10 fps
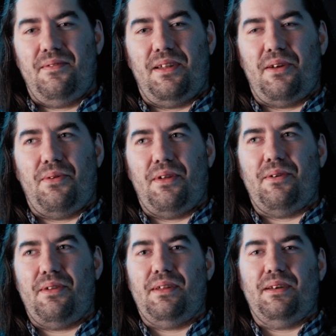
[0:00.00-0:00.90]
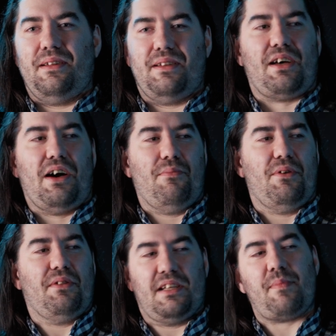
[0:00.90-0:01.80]
you know, the the, the time
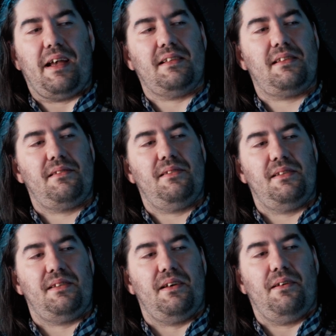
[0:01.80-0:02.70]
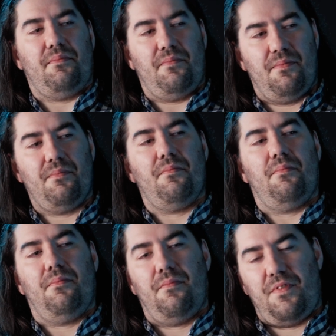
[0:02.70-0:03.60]
and the space to
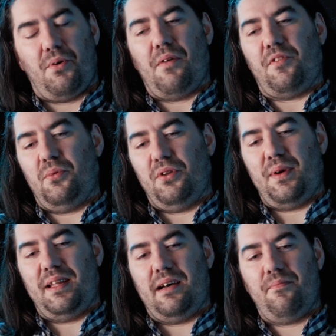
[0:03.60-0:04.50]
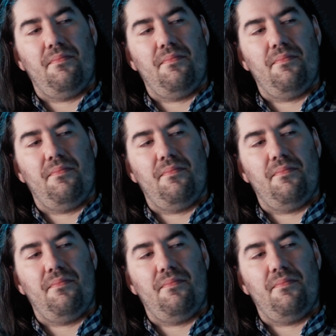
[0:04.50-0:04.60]
feel comfortable doing that.